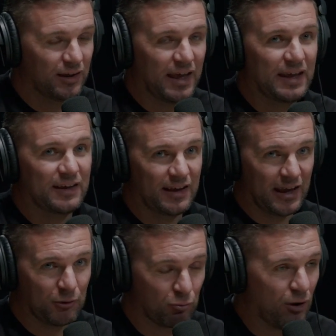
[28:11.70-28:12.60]
a,
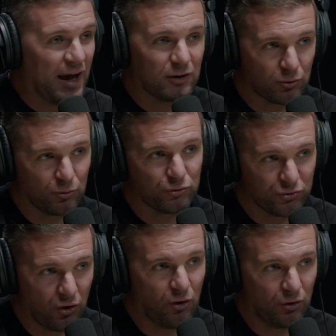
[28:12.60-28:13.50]
a radical
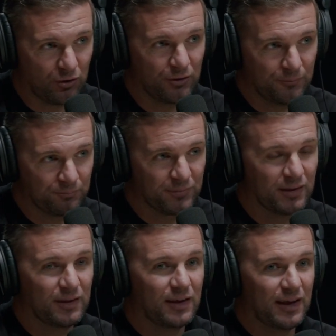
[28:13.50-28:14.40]
Saul
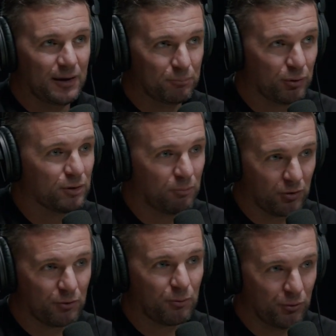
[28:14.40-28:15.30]
and put him
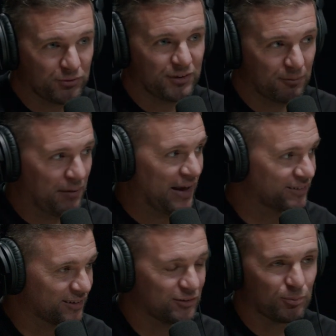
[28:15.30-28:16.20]
on a road to
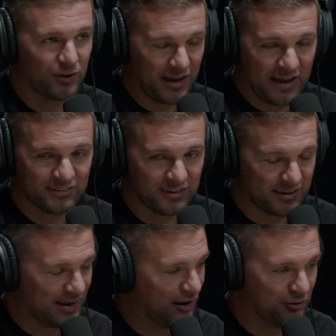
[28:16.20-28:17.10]
Damascus where he has an
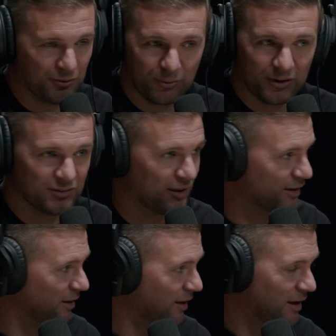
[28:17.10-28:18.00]
encounter where he's
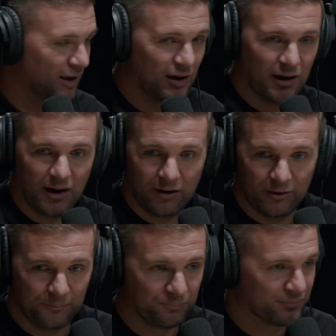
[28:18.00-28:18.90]
like,
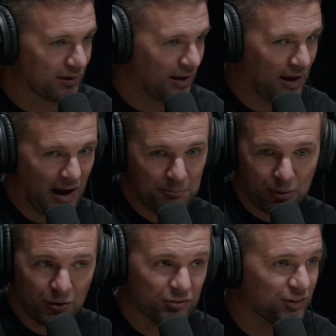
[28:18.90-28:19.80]
um, I
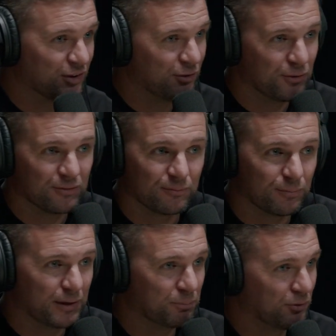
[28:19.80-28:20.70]
persecute
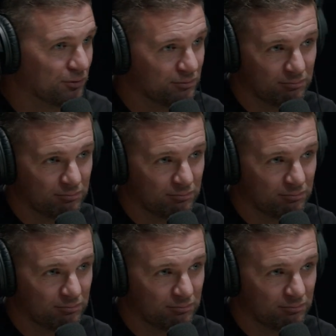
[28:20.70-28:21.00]
people